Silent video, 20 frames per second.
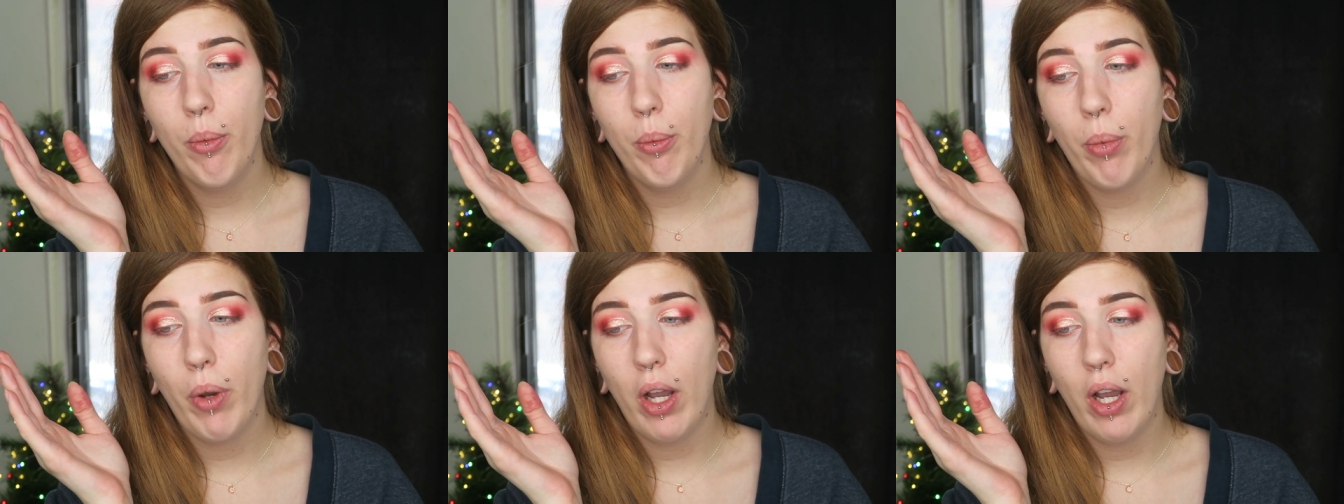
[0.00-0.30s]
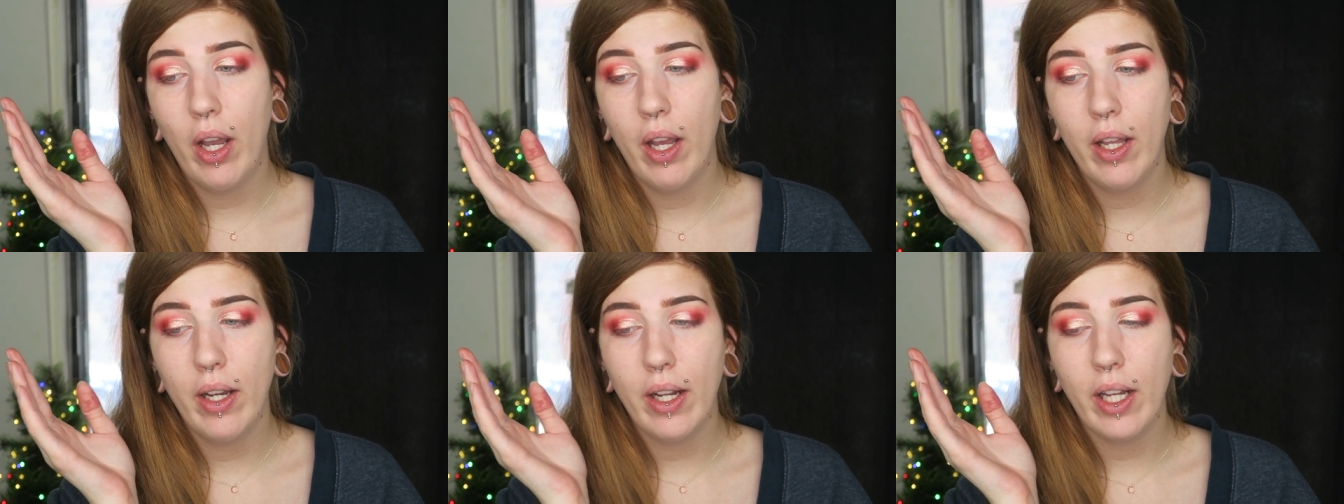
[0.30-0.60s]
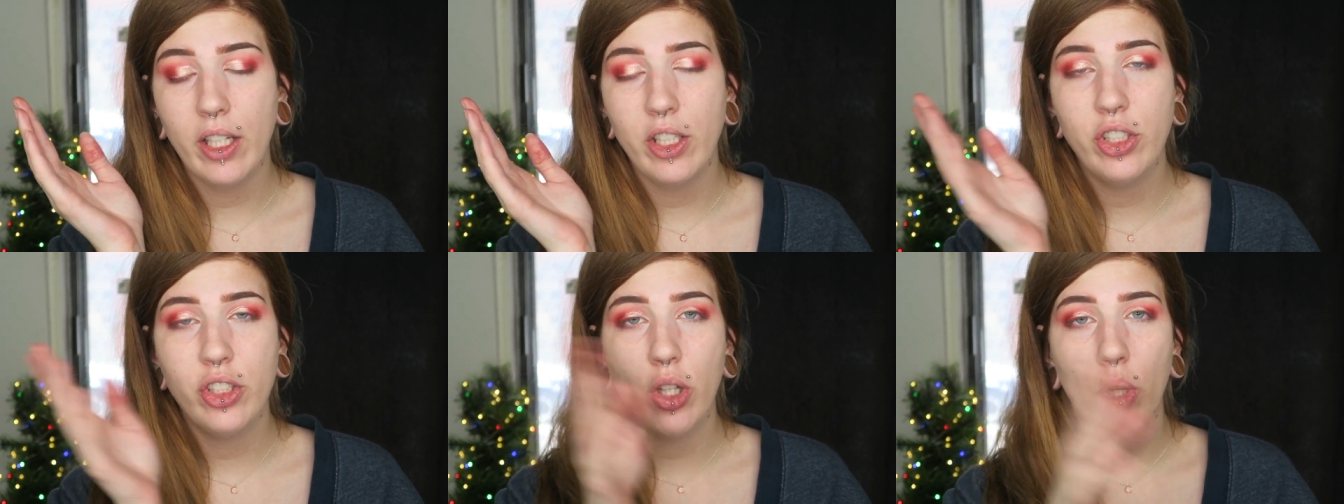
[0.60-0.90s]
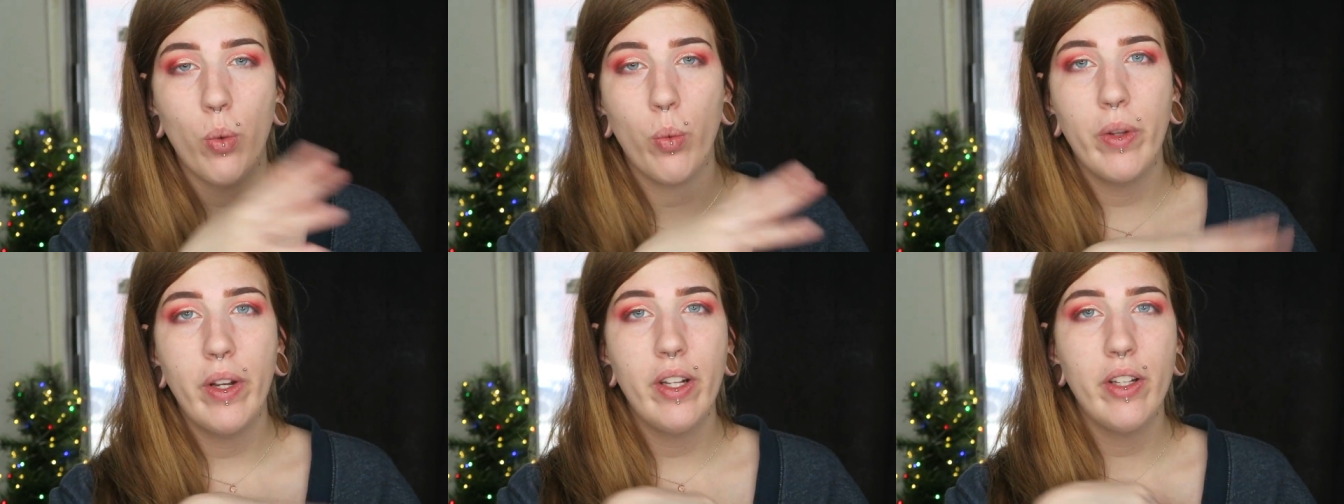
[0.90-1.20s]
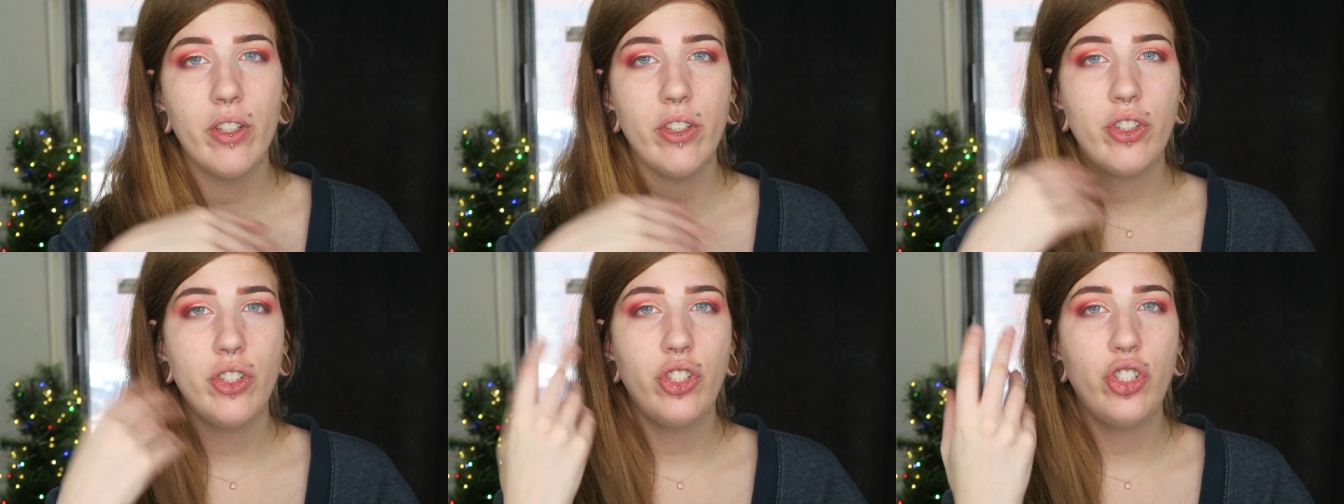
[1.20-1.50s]
but I don't want
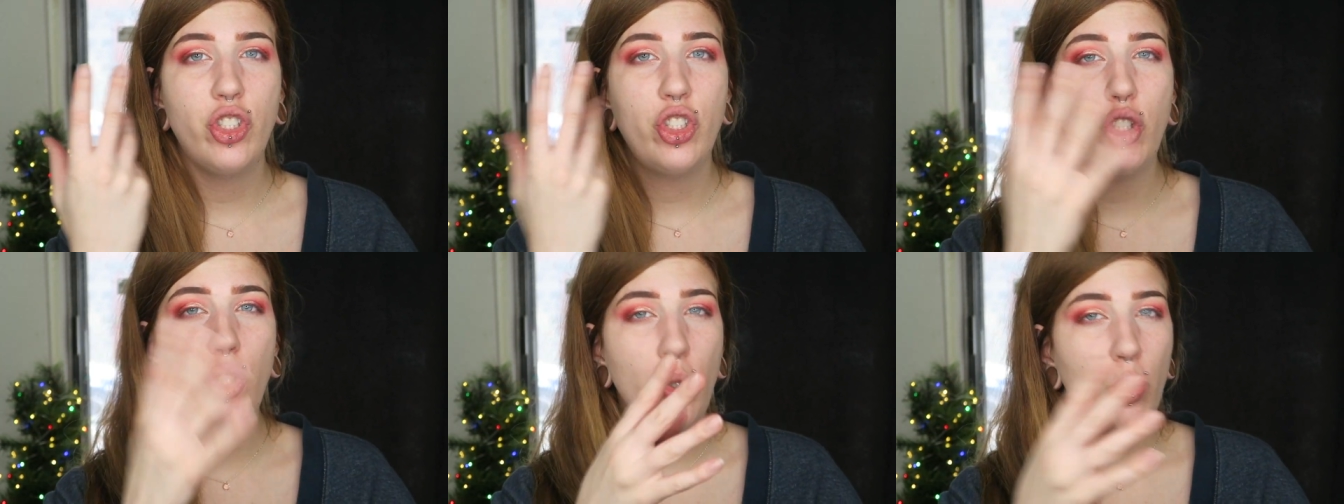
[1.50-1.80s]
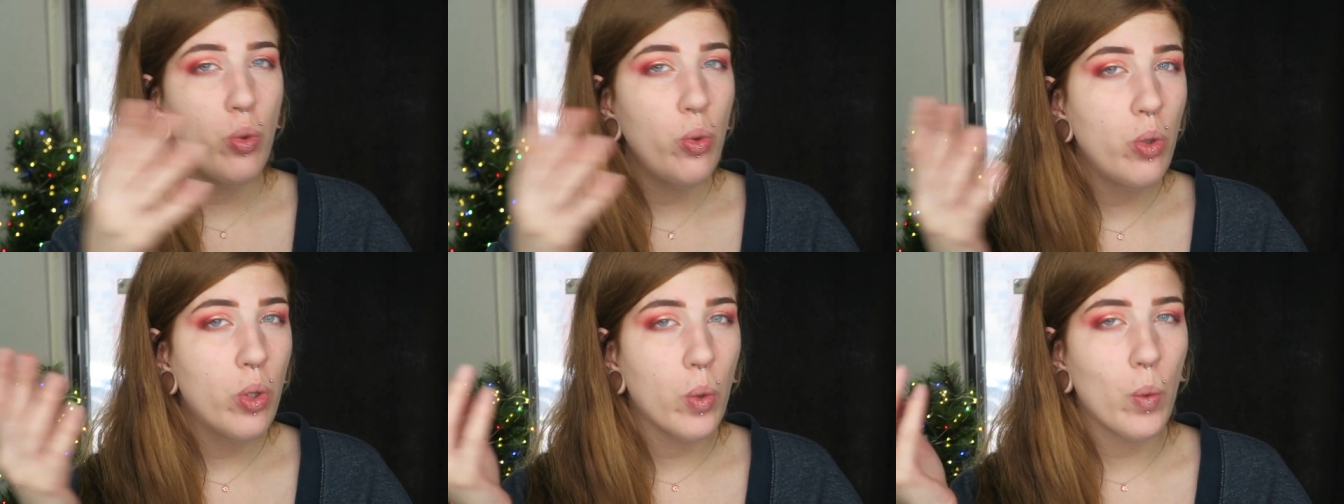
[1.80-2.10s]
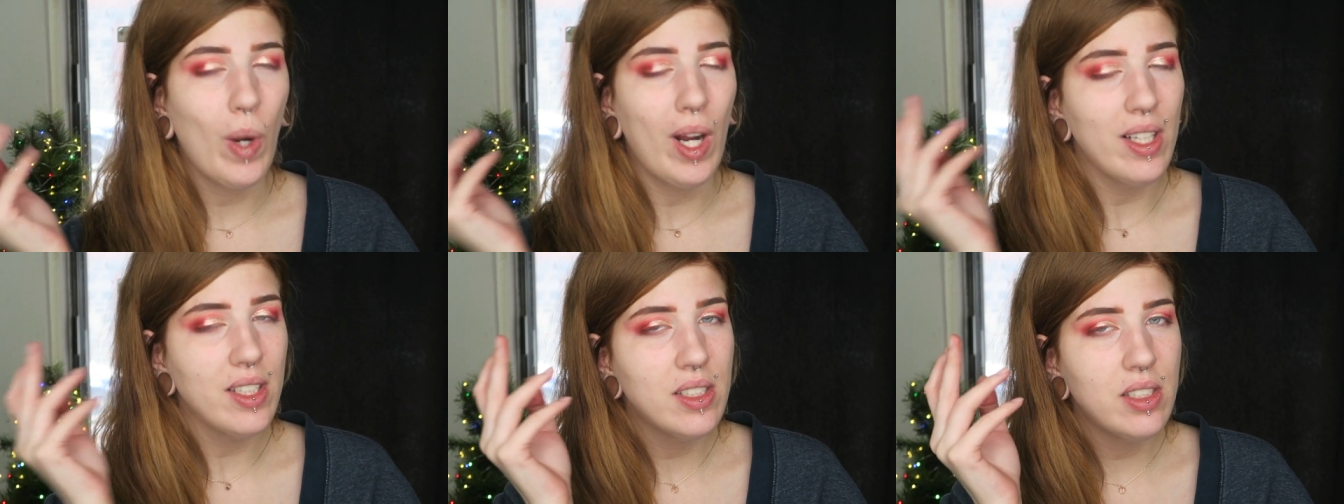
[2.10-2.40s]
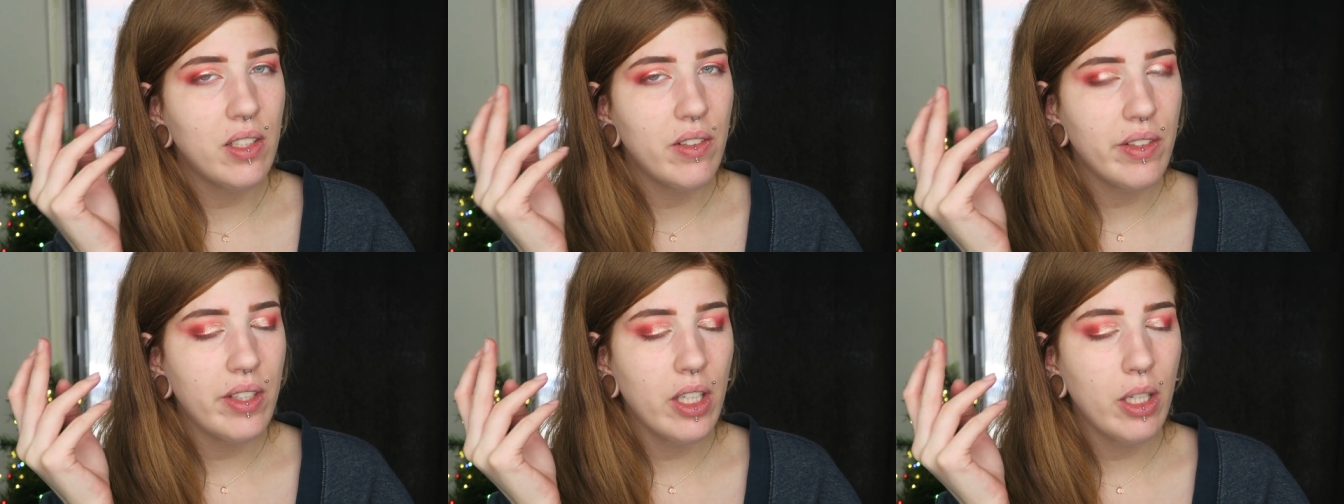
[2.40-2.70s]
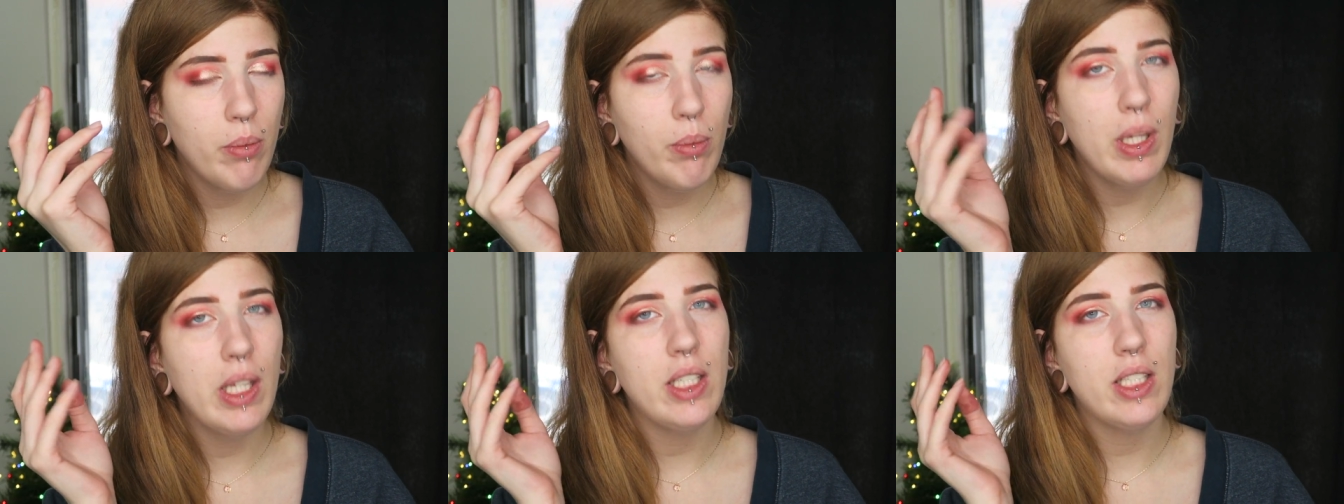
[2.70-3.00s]
to do the rest of
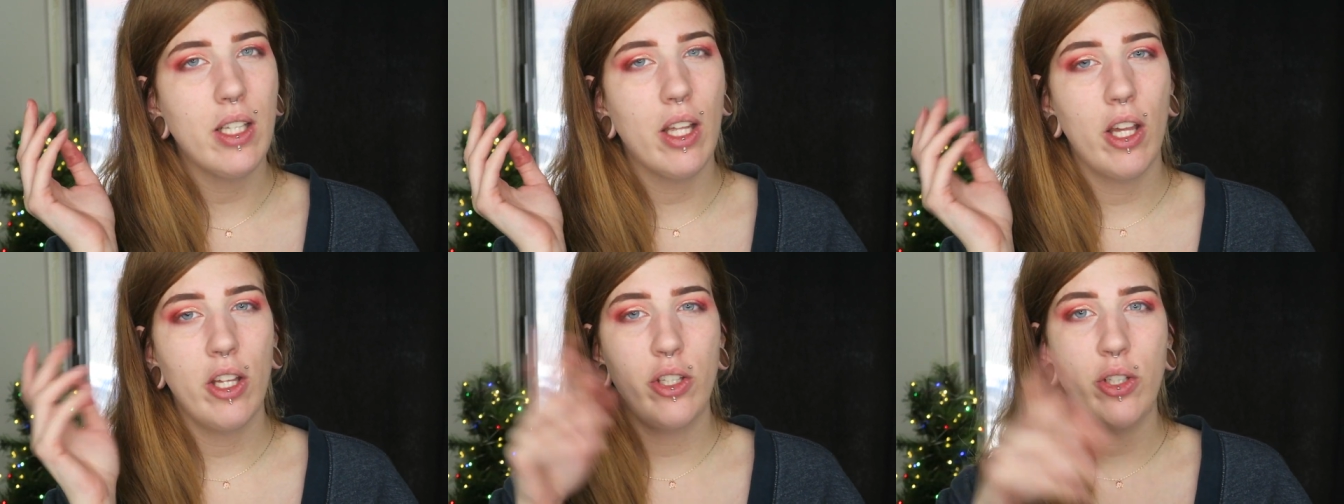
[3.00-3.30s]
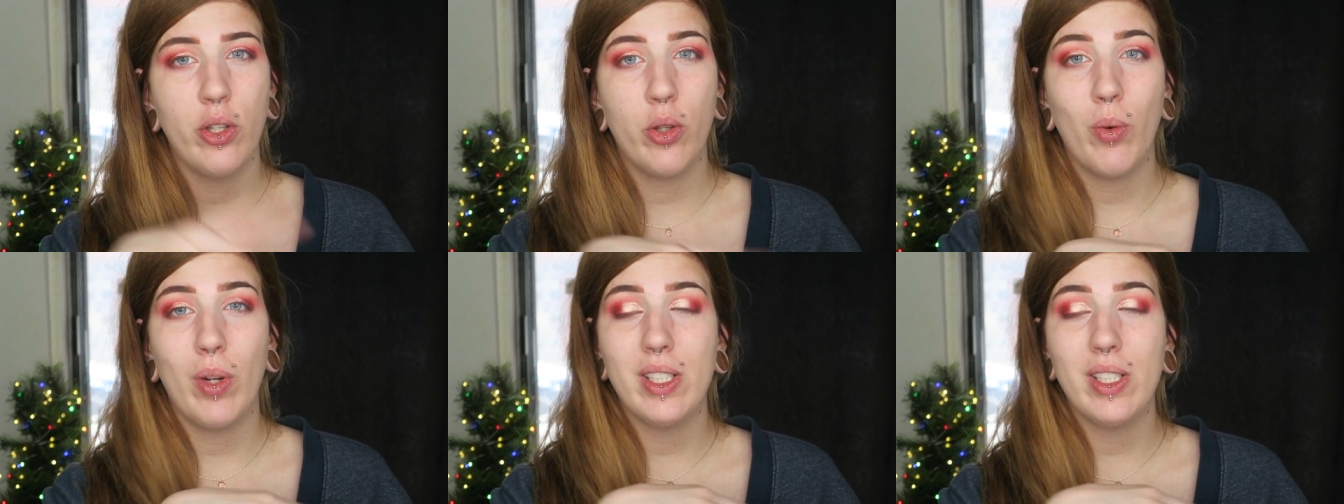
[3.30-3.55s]
them until I do the